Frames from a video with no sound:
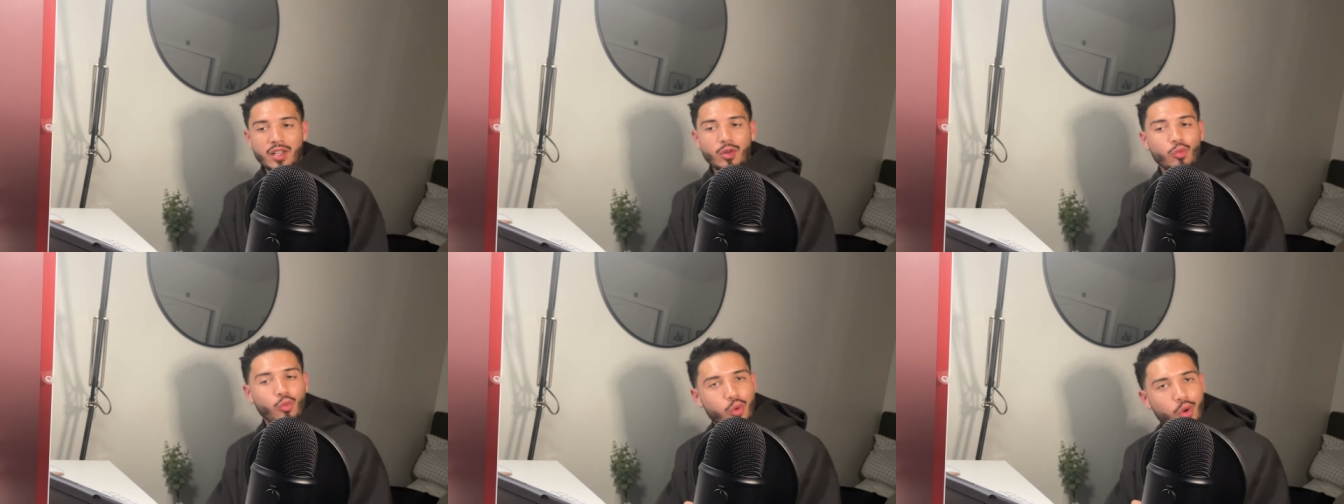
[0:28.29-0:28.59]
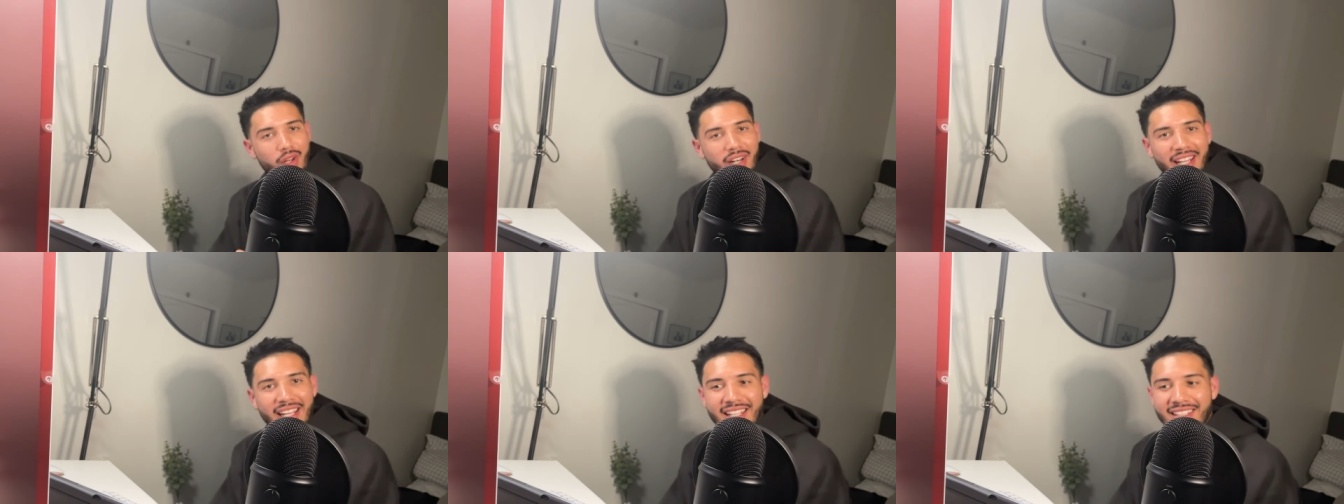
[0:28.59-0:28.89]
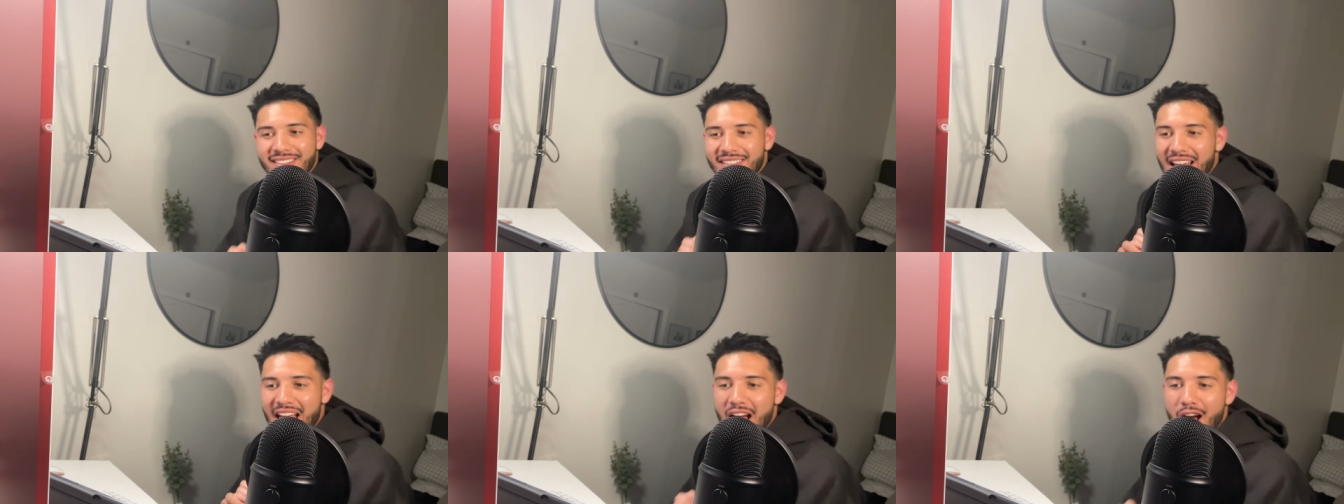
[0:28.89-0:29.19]
What
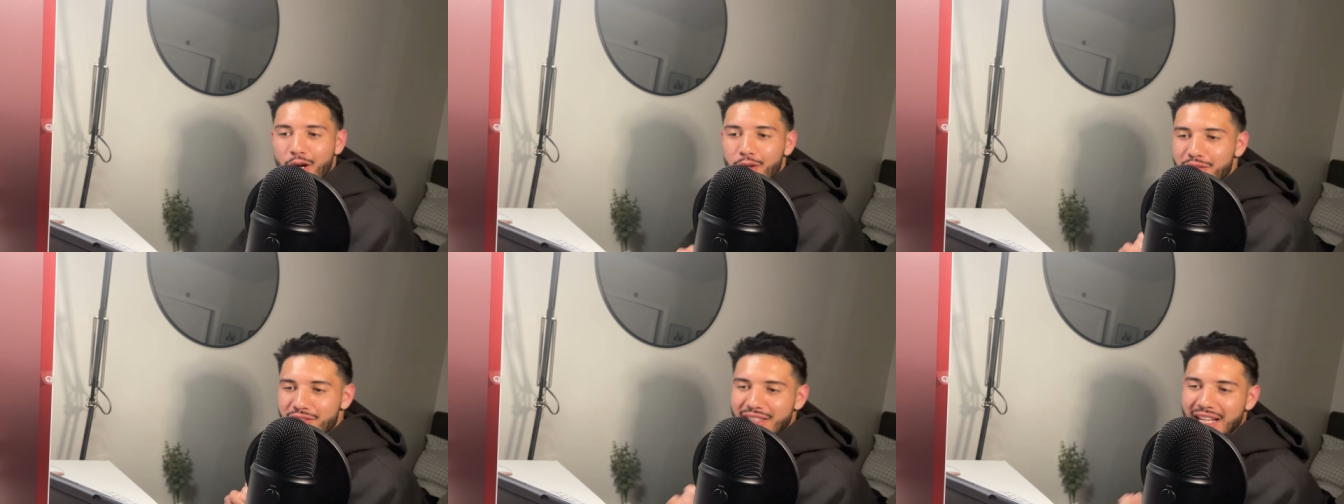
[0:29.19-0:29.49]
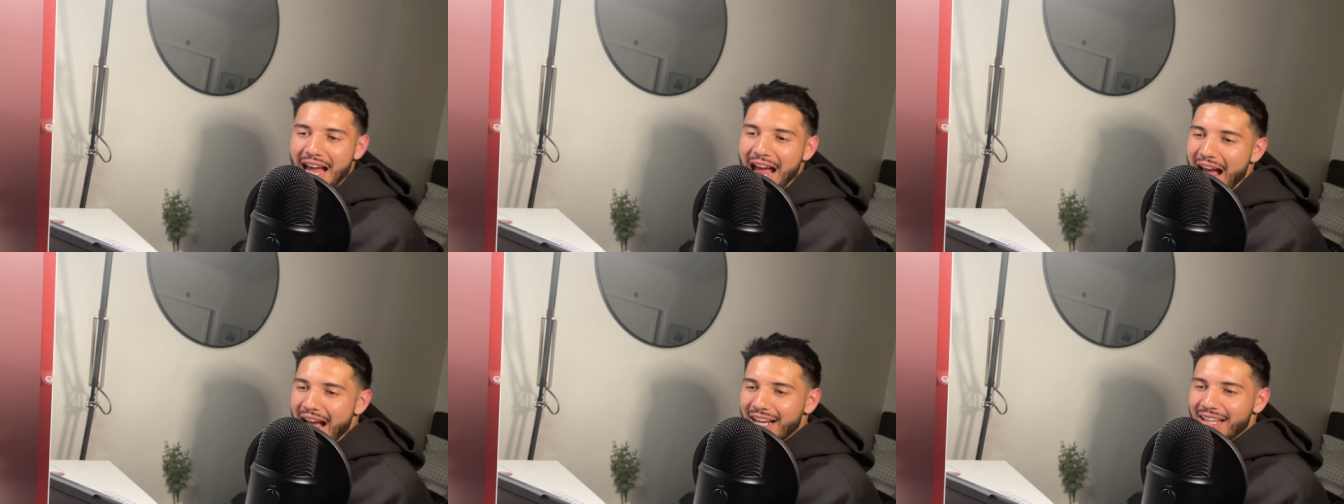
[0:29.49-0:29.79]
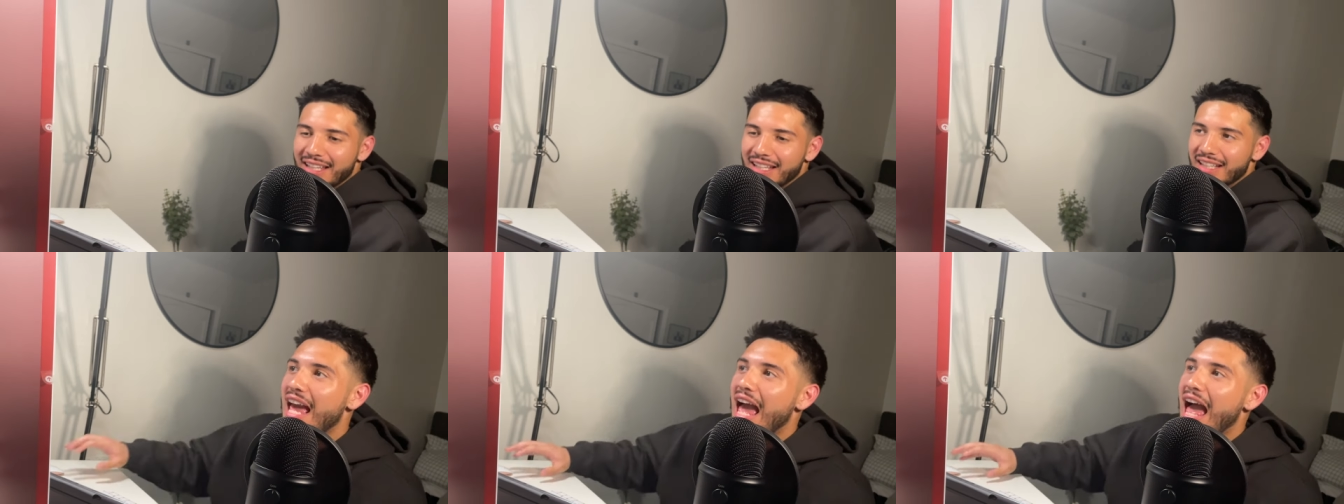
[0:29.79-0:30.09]
is house
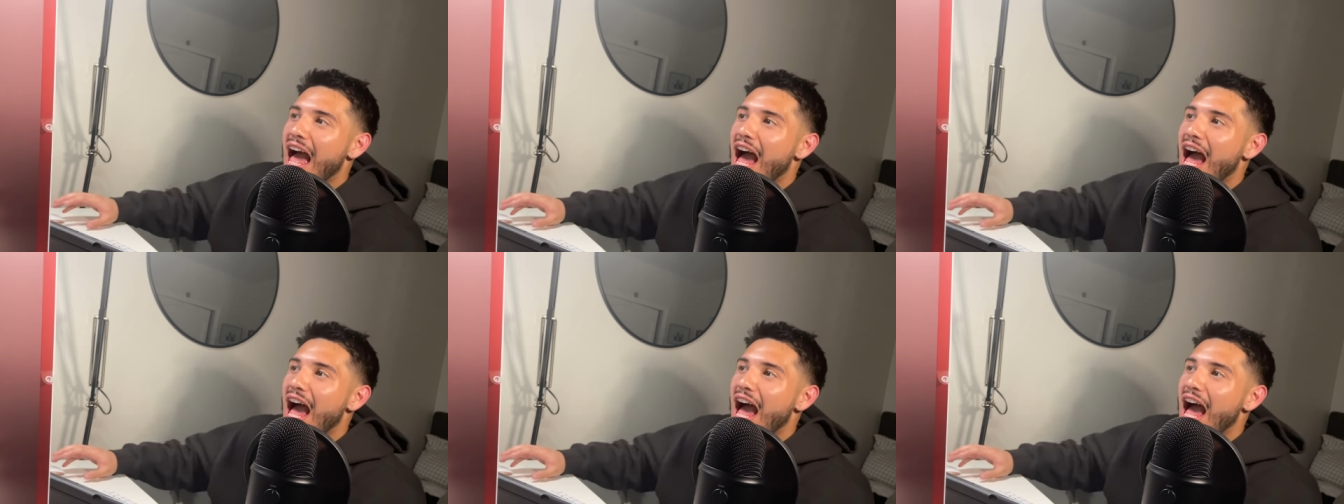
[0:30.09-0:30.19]
hacking?